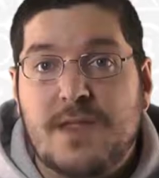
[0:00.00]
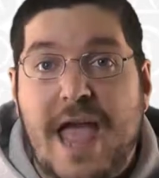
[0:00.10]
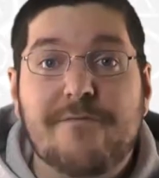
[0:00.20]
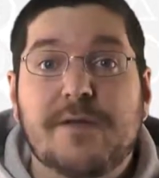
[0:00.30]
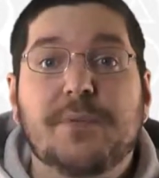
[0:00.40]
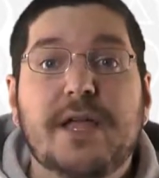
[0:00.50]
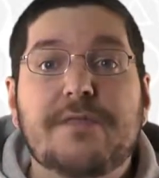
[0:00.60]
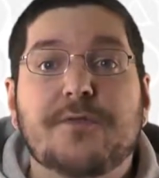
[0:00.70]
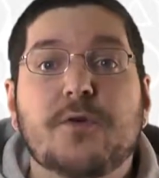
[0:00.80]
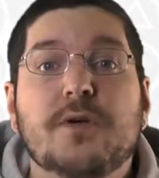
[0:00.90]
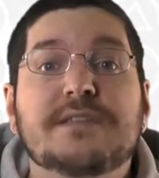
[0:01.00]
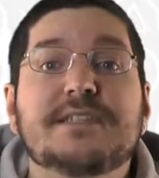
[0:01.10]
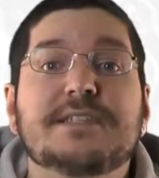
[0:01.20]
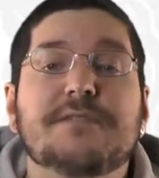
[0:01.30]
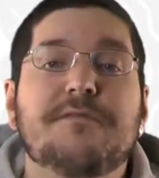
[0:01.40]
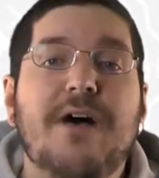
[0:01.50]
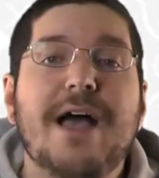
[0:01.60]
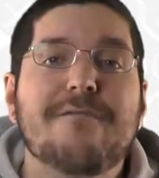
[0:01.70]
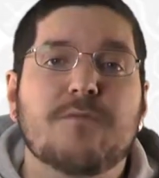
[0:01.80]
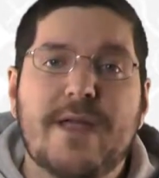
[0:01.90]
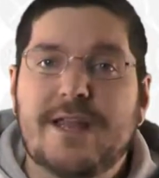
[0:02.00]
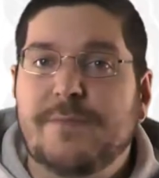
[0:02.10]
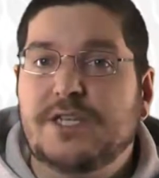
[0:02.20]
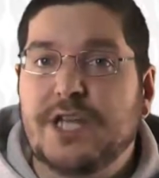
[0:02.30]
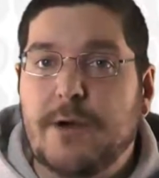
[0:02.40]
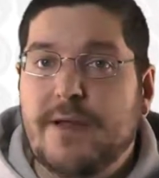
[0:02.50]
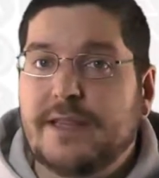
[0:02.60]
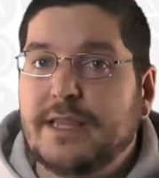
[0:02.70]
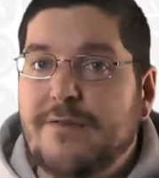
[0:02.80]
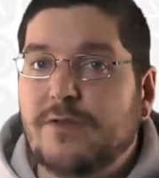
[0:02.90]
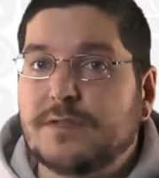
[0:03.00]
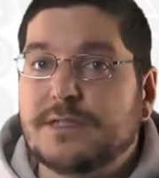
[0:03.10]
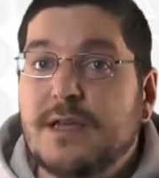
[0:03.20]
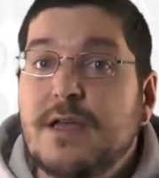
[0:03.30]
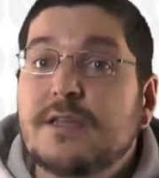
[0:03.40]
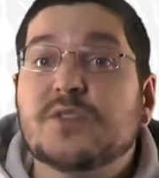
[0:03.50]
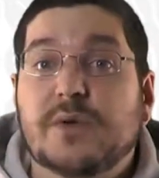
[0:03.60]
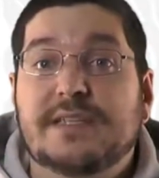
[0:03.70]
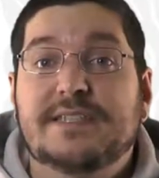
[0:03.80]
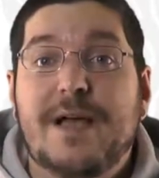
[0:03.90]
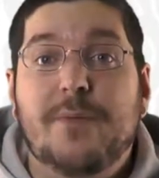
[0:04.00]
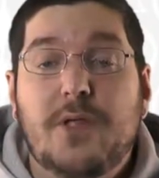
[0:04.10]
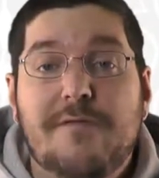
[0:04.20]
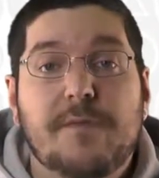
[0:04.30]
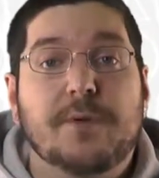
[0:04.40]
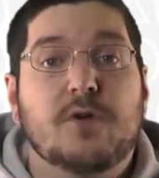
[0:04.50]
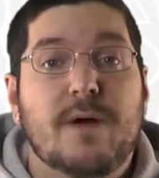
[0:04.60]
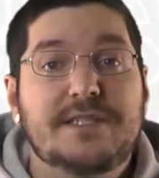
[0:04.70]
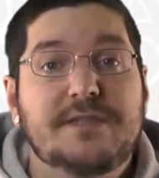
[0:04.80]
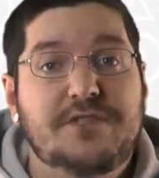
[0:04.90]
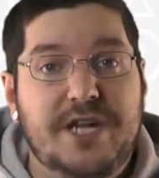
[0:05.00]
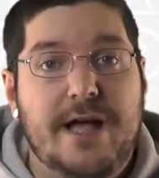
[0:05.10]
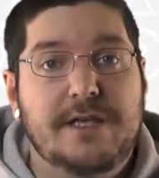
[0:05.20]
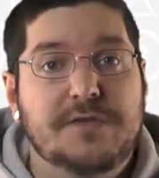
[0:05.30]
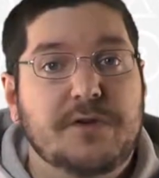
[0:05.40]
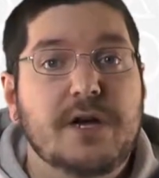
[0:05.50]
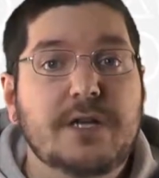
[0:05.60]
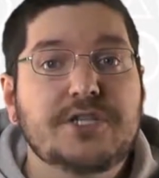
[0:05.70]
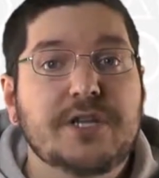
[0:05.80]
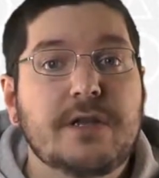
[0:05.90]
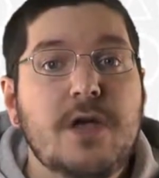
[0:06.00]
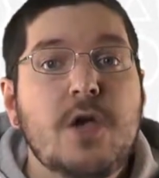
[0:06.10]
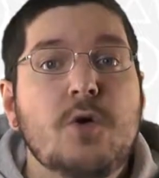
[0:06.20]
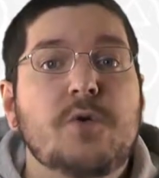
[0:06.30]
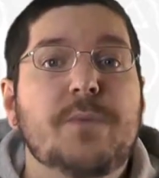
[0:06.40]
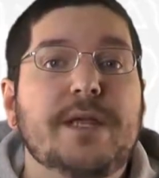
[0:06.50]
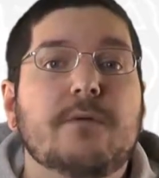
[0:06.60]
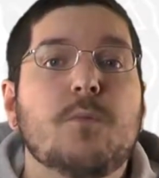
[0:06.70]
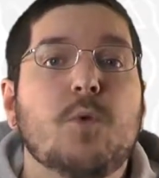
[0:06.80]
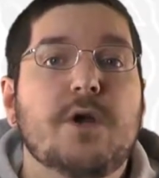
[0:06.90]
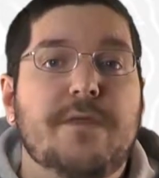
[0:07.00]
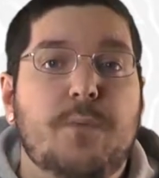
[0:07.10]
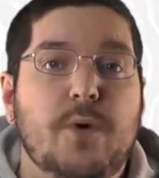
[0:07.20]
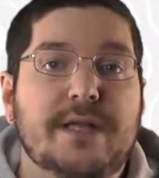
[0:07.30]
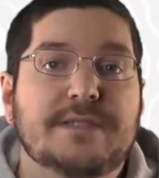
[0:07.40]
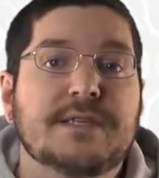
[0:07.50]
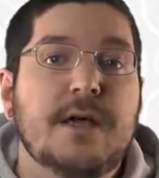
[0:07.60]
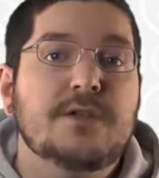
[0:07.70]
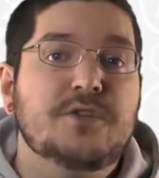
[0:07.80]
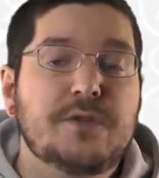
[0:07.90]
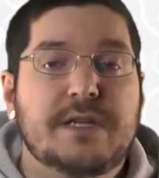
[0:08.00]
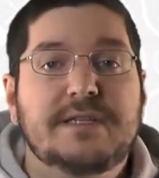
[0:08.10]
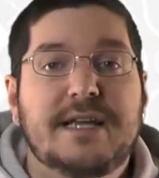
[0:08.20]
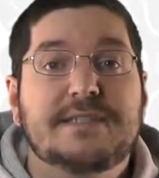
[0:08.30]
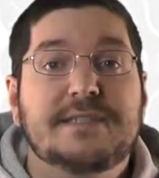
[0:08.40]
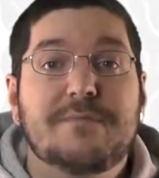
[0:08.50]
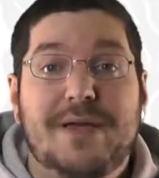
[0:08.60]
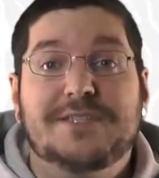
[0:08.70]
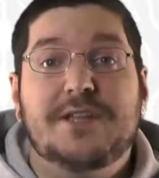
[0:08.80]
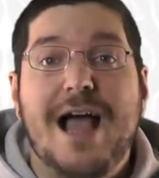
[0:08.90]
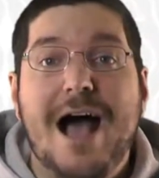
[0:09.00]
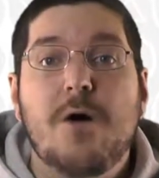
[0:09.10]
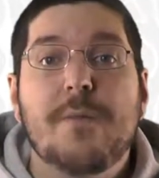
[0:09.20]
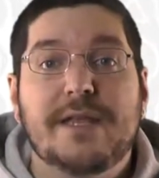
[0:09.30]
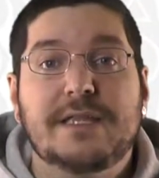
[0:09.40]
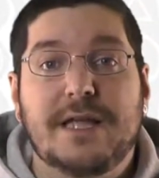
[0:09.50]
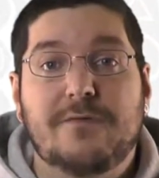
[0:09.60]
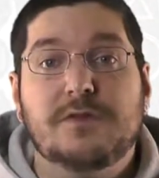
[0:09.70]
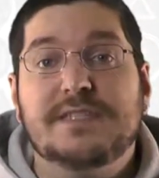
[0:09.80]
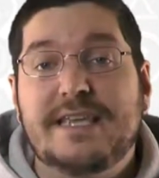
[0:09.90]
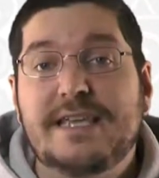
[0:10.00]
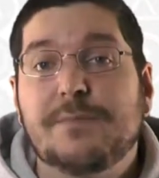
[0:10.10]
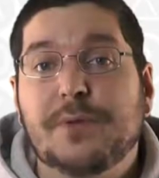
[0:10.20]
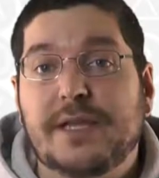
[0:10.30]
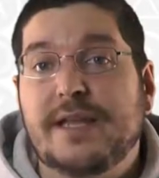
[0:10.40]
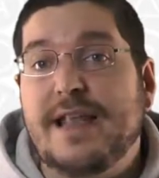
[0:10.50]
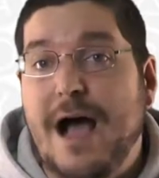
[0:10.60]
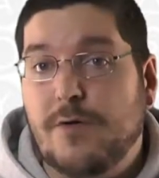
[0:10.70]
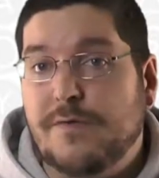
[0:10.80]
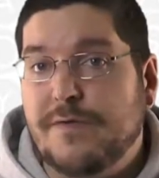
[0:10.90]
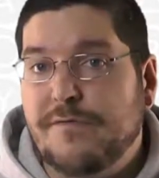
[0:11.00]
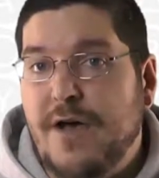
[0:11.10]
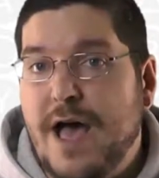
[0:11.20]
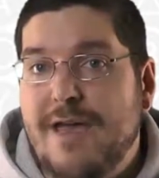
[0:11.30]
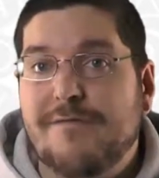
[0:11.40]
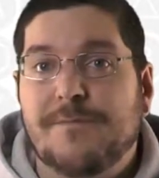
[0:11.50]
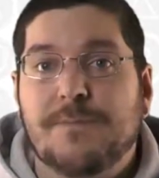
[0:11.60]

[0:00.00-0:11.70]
Every playthrough consists of 5 randomly generated levels. So an example of a progressive challenge for Gungeon would be to reward the points to the contestant based on how many levels he completed out of the 5.